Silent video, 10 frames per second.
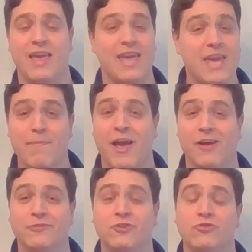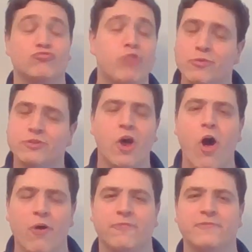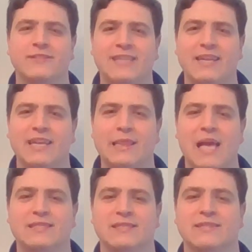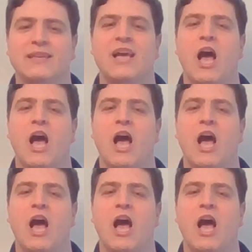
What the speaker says: Emails wrote off sending letters,